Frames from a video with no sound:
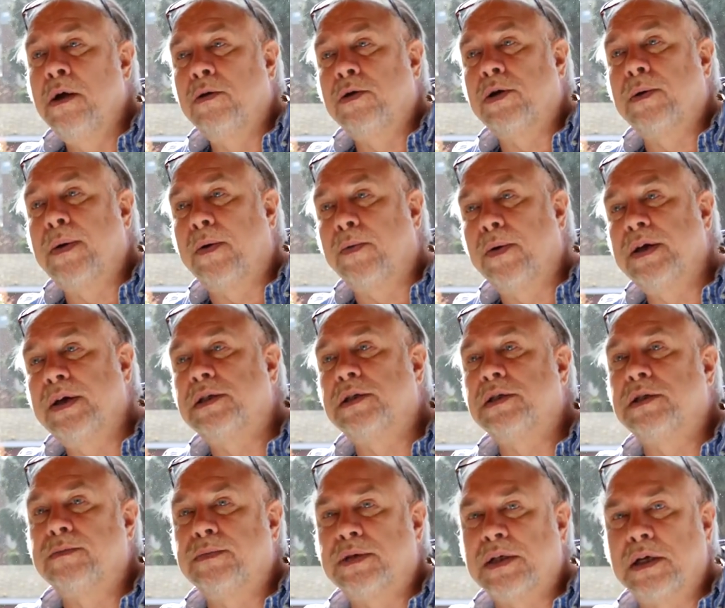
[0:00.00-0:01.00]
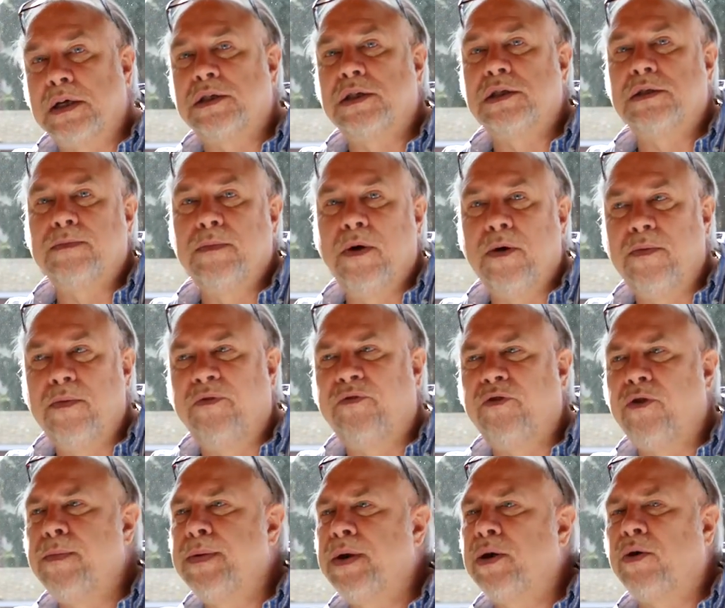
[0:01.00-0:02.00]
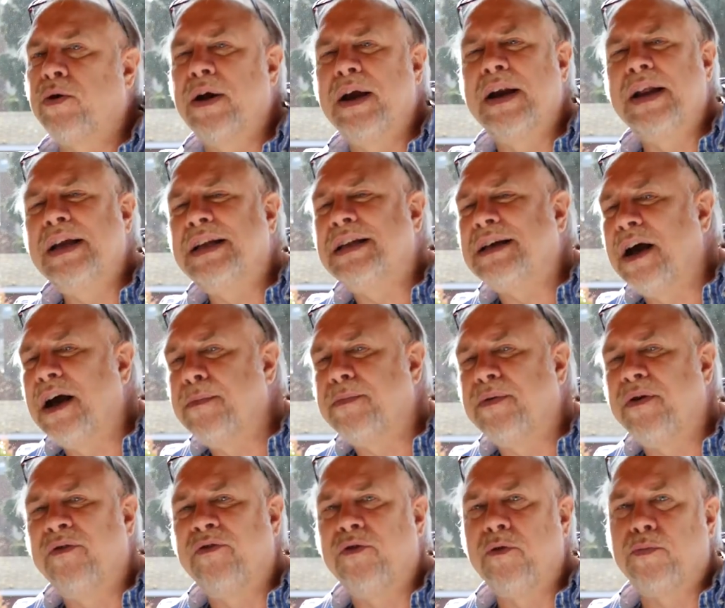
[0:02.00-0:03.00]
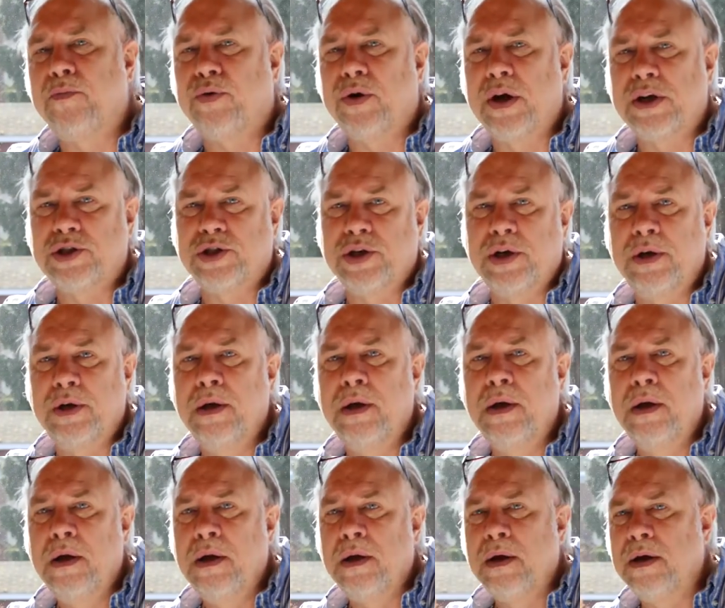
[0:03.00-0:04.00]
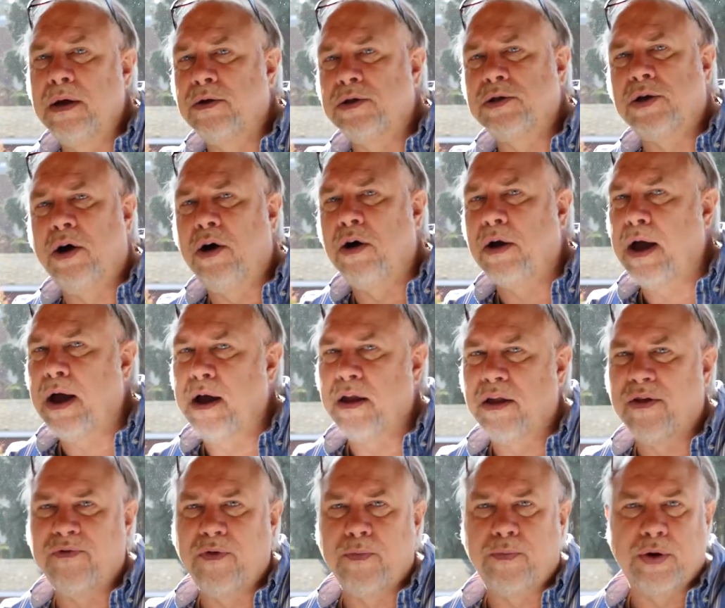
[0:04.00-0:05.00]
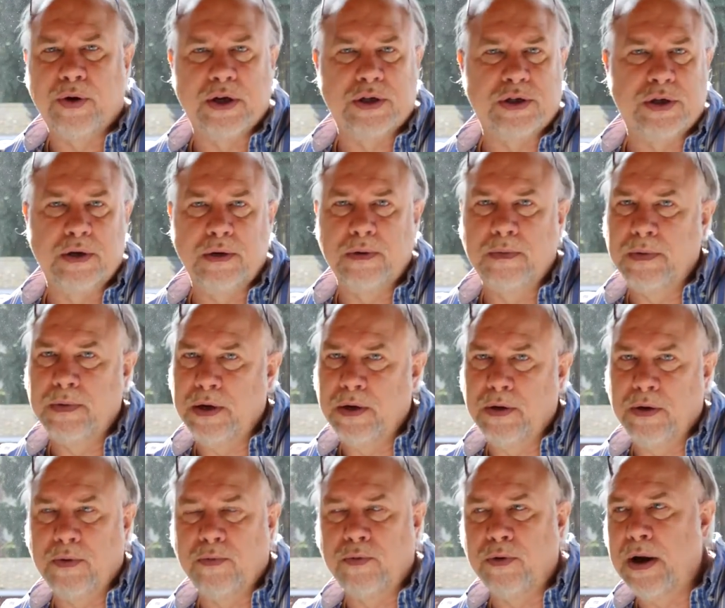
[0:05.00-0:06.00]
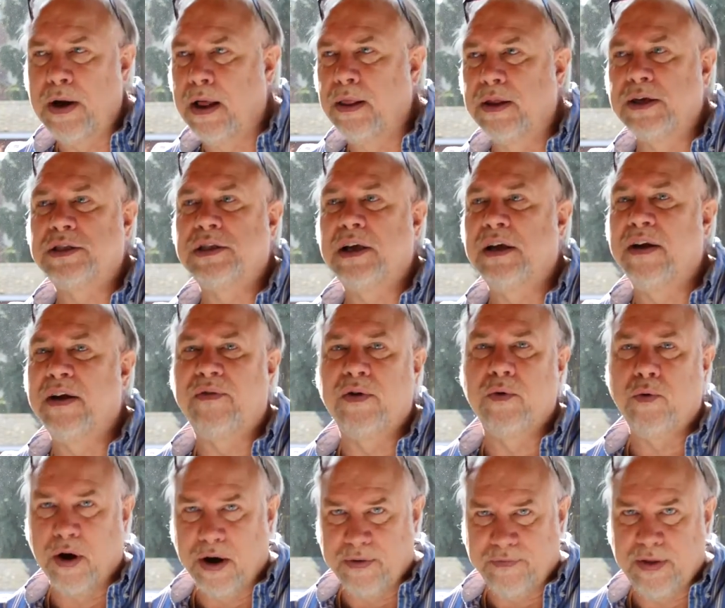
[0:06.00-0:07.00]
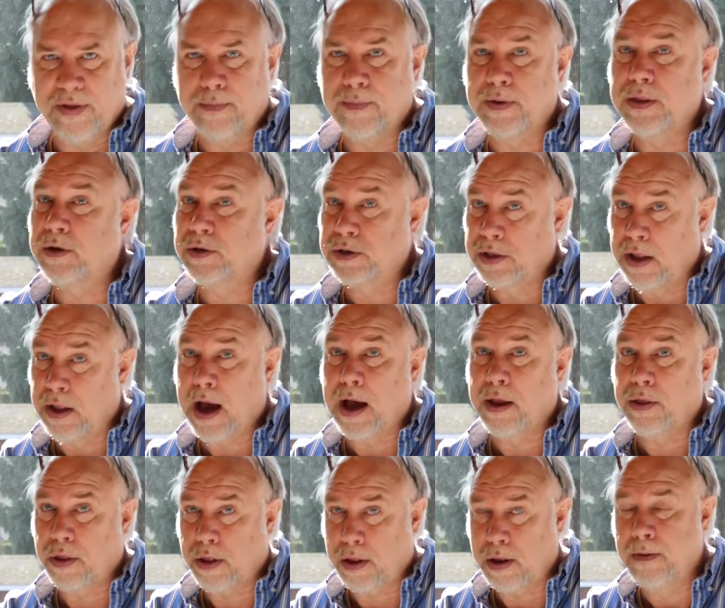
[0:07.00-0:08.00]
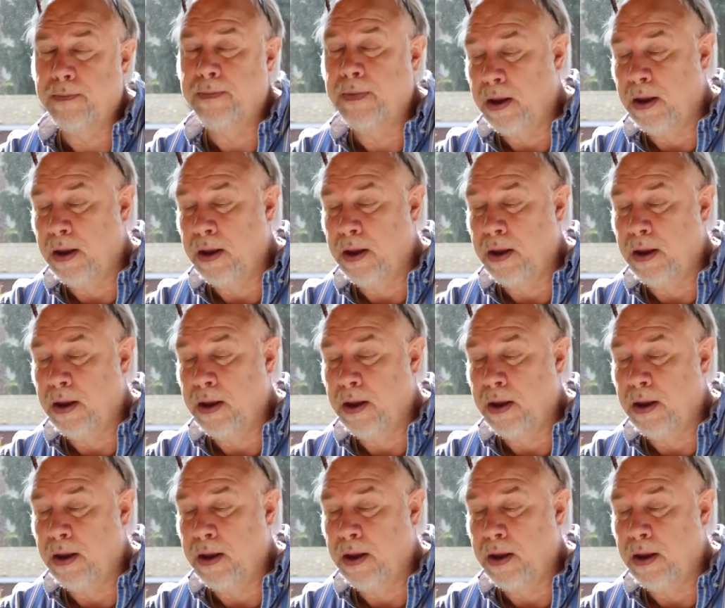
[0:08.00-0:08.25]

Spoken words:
We're talking about racism, sexism, homophobia, or any type of oppression. And there's all kinds of oppression, that we're not listing every one of them, but there's lots.